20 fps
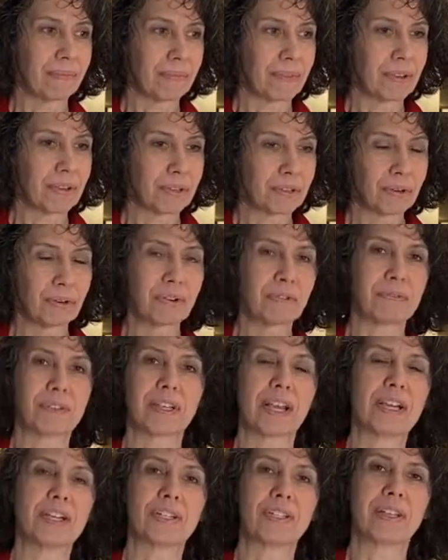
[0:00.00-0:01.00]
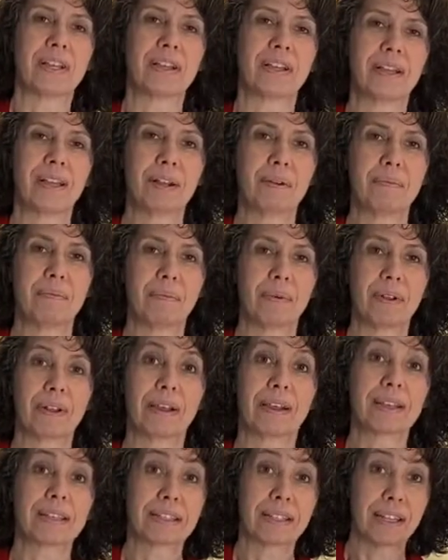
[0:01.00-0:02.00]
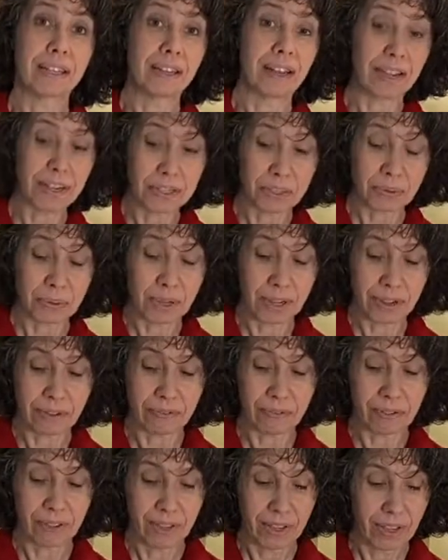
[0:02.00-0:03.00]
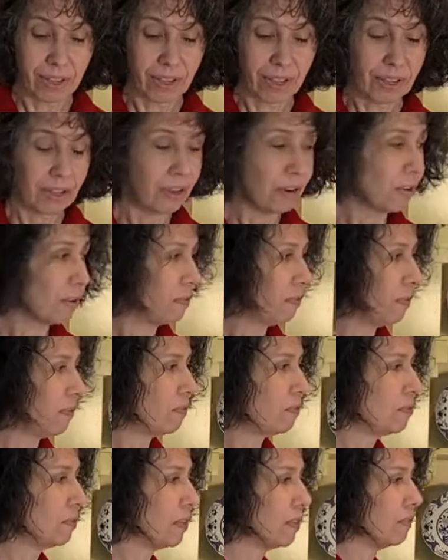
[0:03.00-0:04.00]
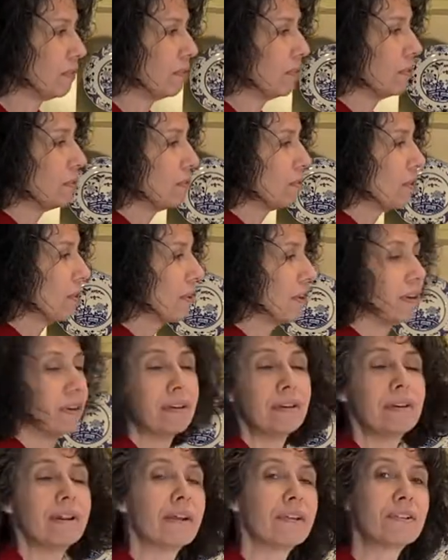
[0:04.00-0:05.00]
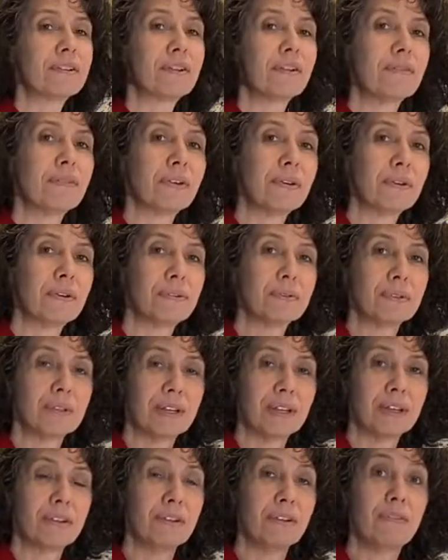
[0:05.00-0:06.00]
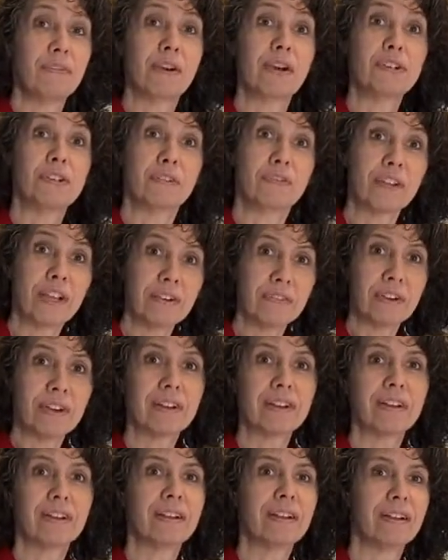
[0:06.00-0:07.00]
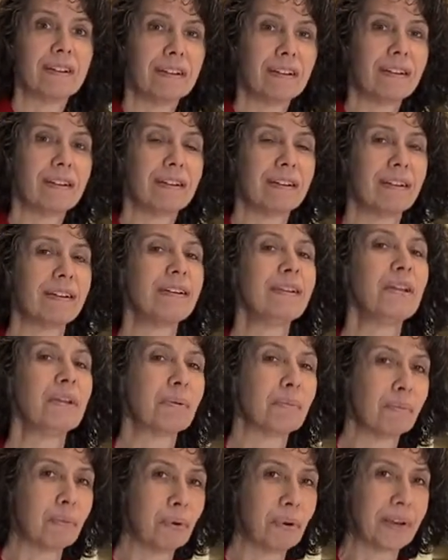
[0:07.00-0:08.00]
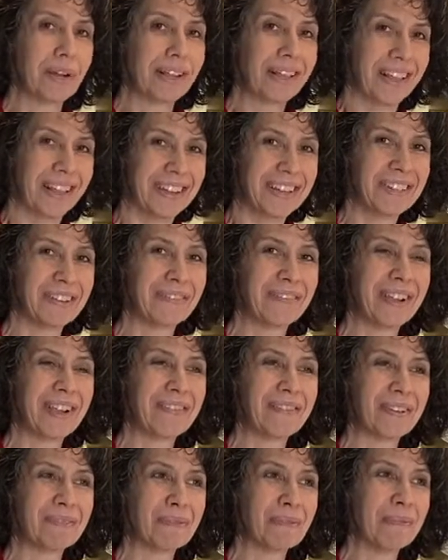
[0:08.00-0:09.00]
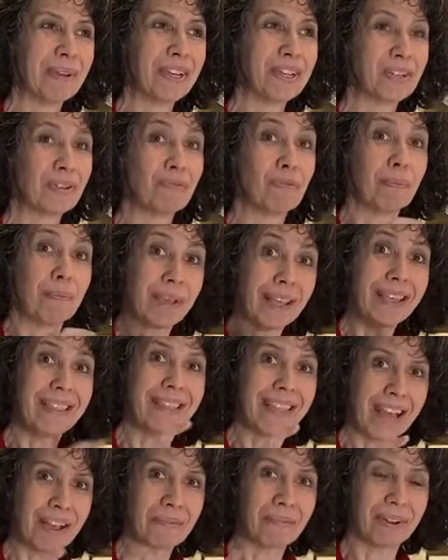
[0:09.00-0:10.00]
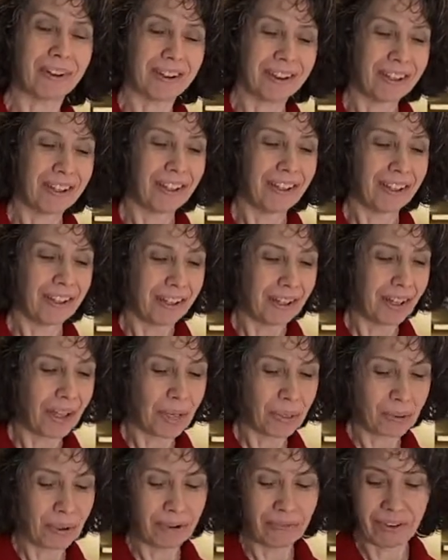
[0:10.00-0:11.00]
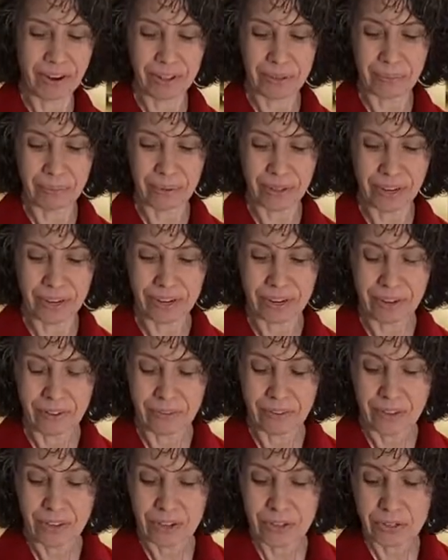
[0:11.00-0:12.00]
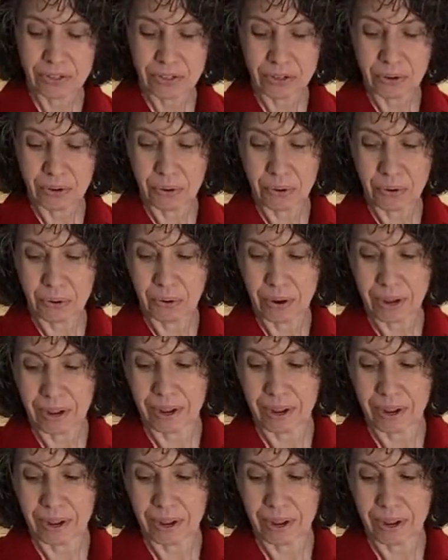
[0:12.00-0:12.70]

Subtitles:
sort of sketch that in. But like I said last week, if you've drawn a dozen of those and you find your favorite, you know, point out your favorite, and we'll make sure and repeat that one all the way around the plate. So